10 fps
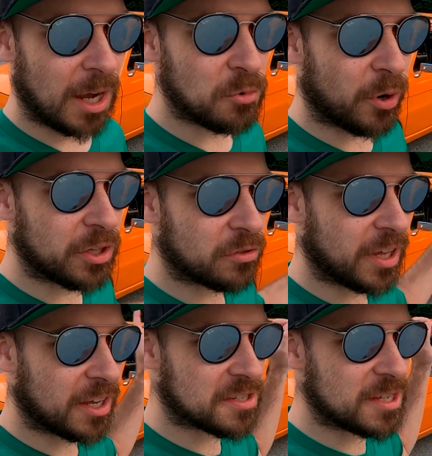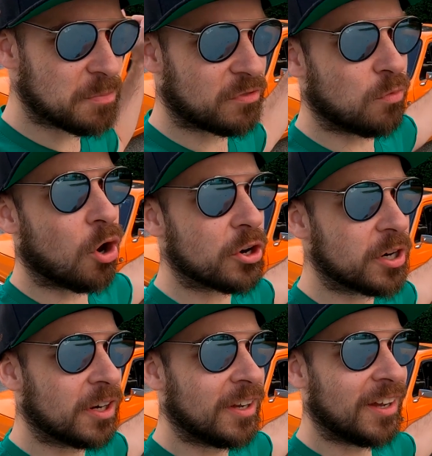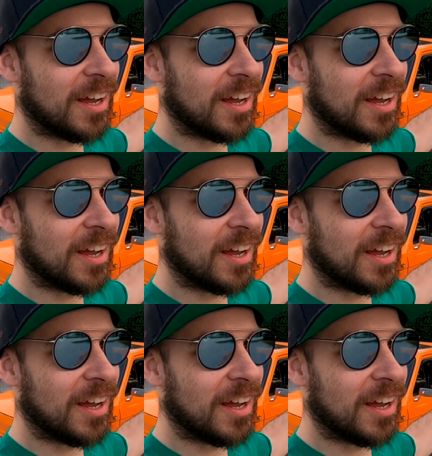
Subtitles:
I'm going to take a sip of water,